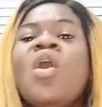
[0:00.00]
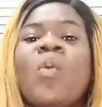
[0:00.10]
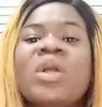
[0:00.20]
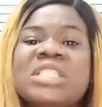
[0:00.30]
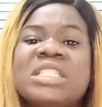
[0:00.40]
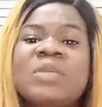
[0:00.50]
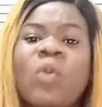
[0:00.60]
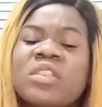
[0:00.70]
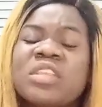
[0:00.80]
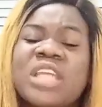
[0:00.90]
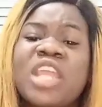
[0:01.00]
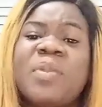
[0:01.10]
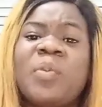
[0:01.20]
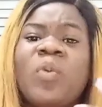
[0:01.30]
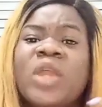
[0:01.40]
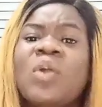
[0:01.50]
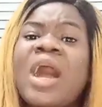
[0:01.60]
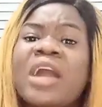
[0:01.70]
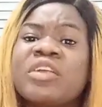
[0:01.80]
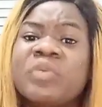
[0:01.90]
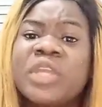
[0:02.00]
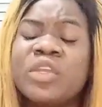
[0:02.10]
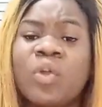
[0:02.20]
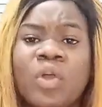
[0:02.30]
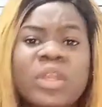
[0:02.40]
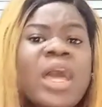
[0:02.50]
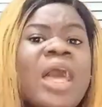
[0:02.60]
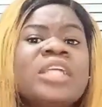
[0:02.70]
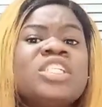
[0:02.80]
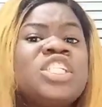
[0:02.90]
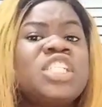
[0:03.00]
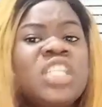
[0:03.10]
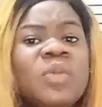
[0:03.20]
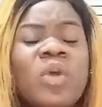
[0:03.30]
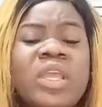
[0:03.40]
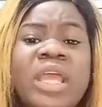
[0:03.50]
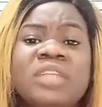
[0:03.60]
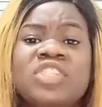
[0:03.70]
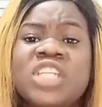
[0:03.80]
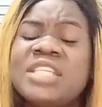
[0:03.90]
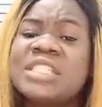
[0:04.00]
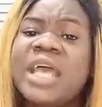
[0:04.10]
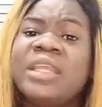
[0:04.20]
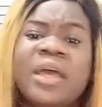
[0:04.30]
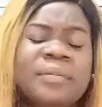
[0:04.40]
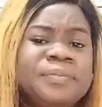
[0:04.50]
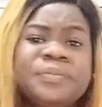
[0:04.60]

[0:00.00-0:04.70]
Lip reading: what is the one thing that you people were not agreeing on, Jay said